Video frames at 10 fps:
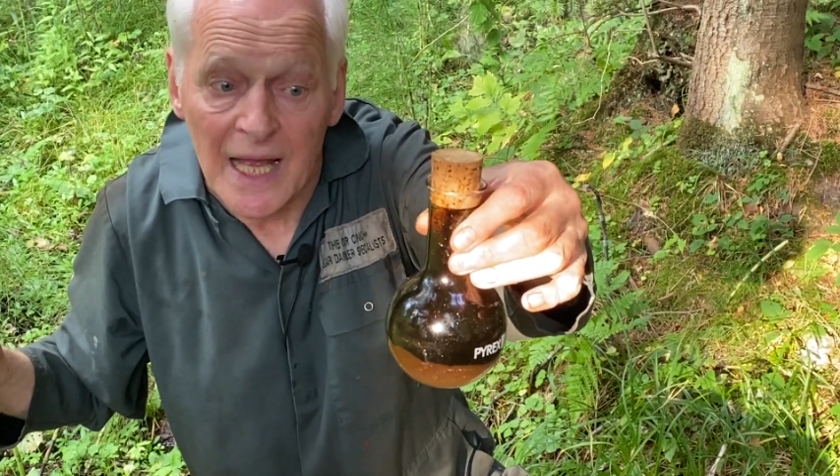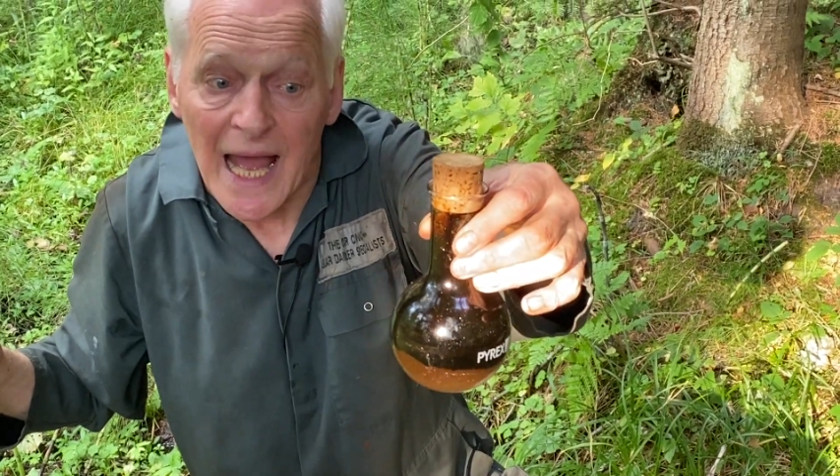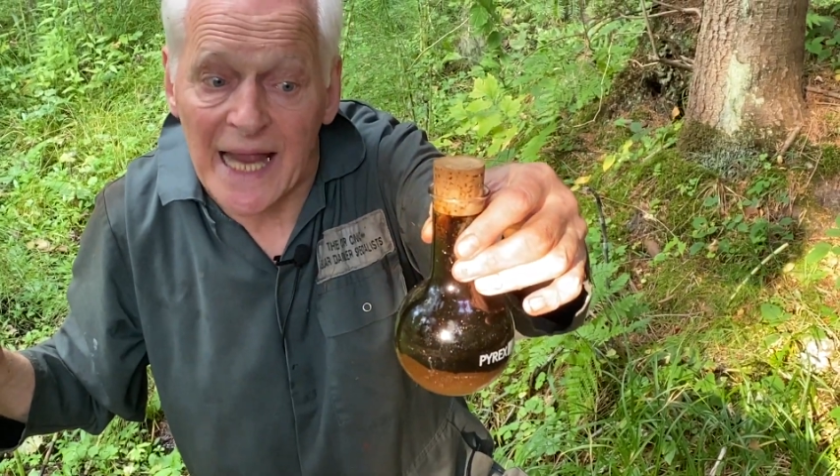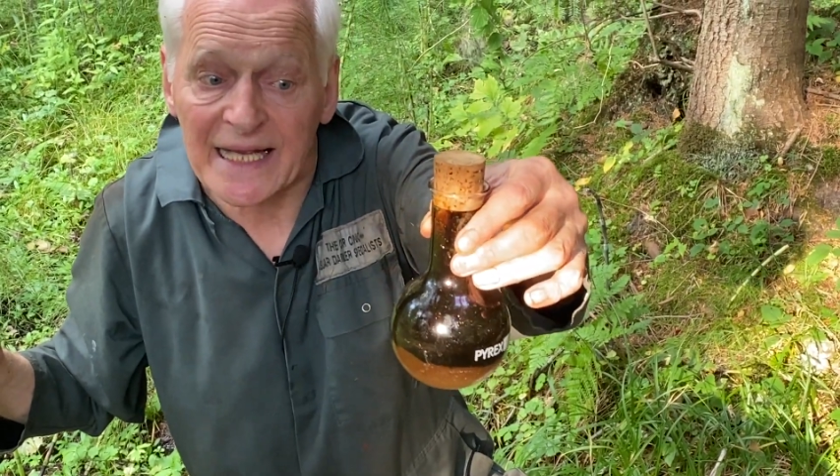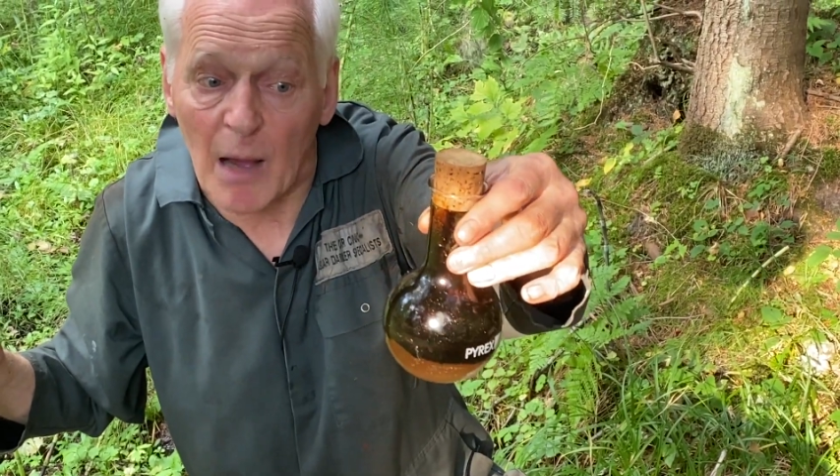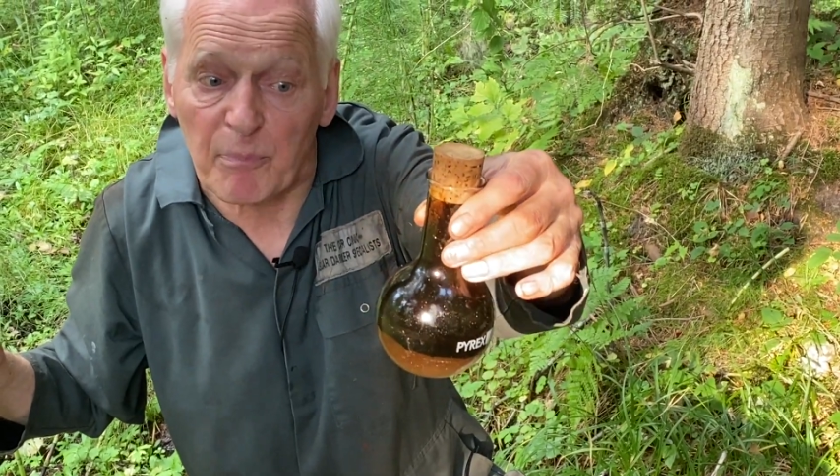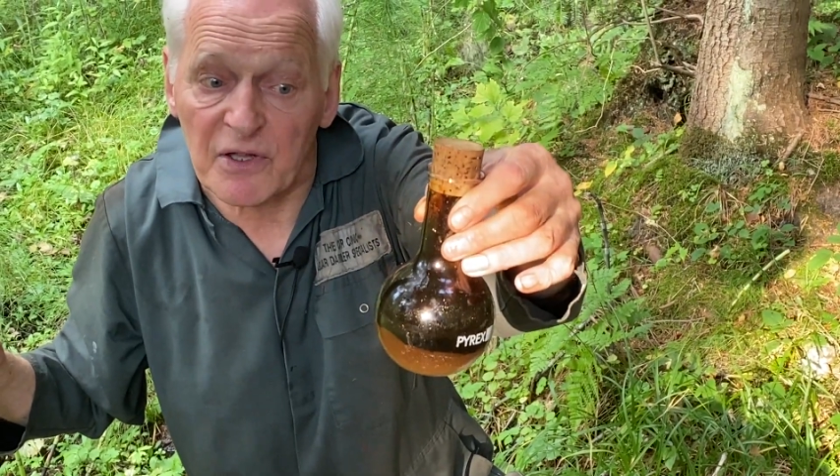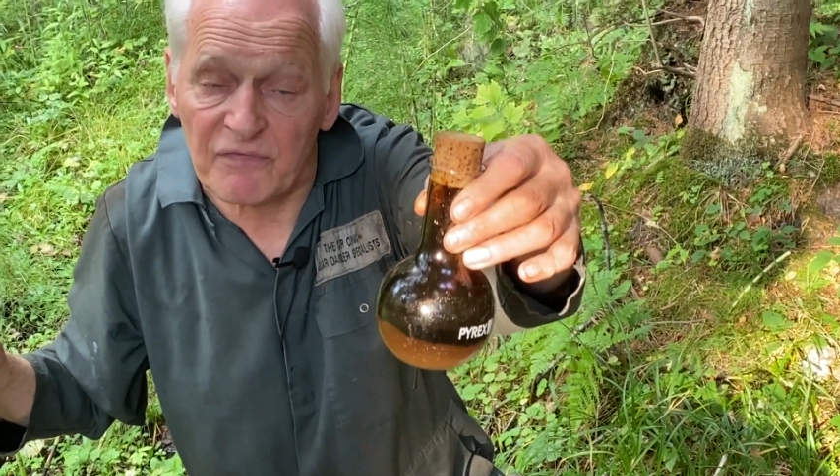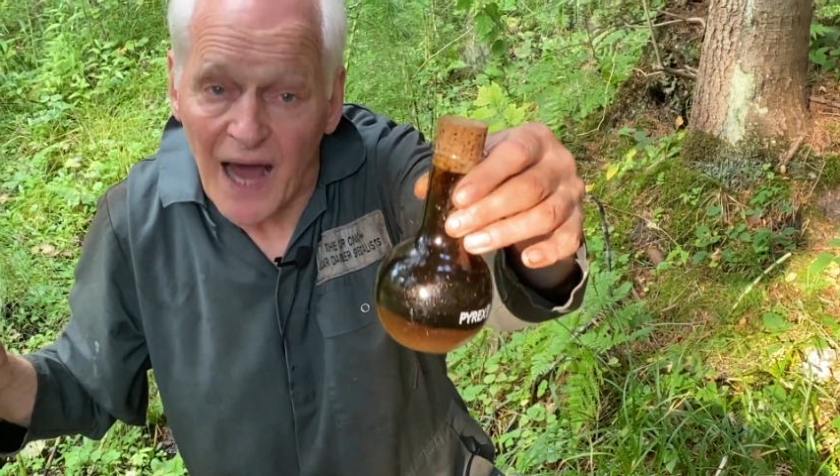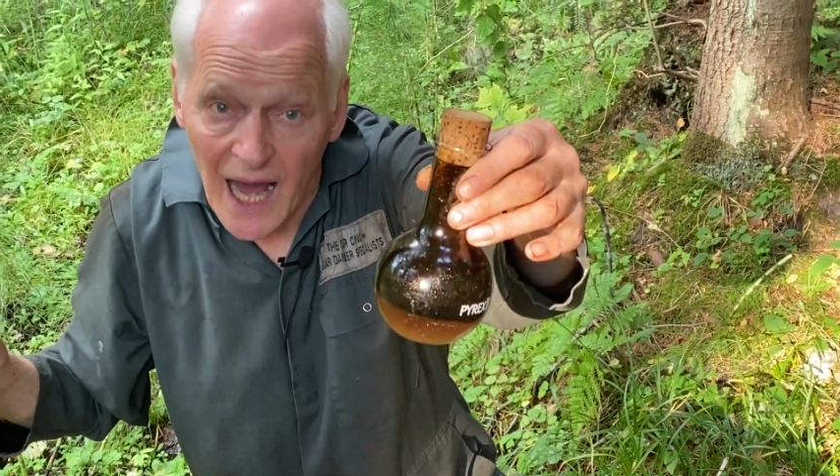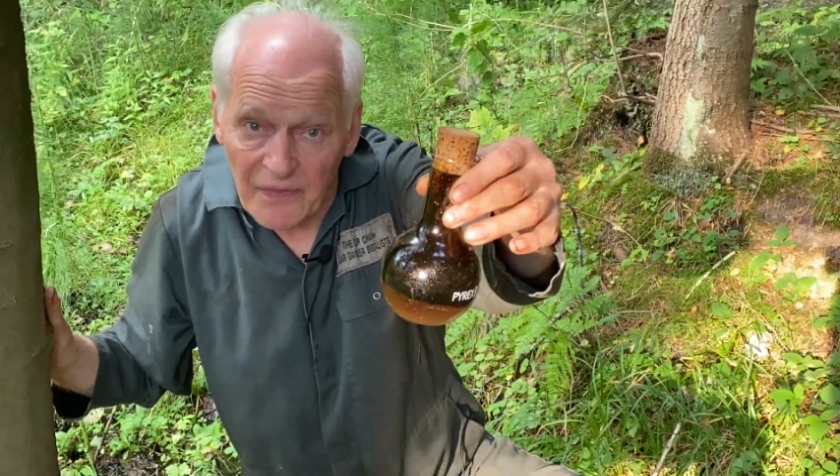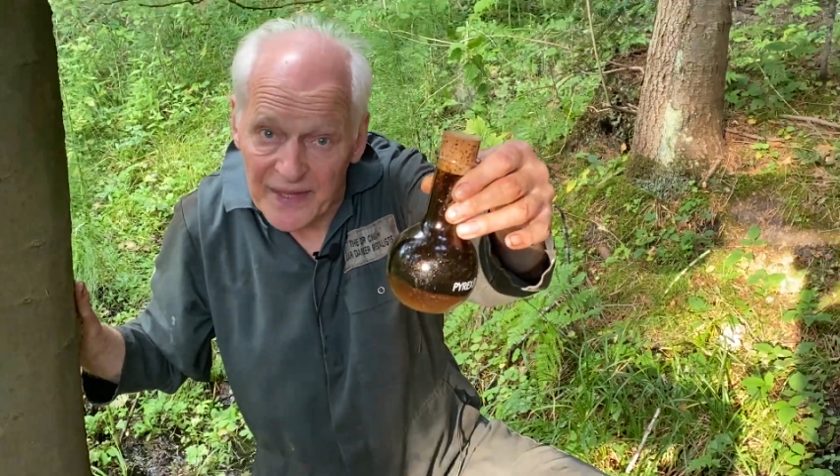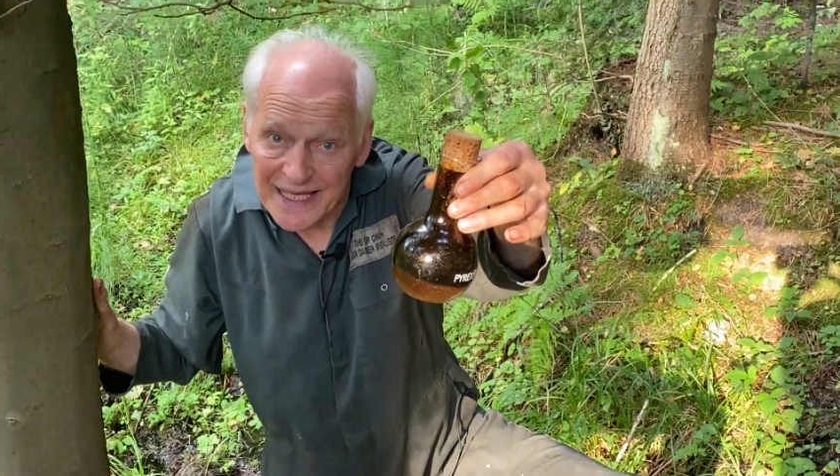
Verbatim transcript: a couple of other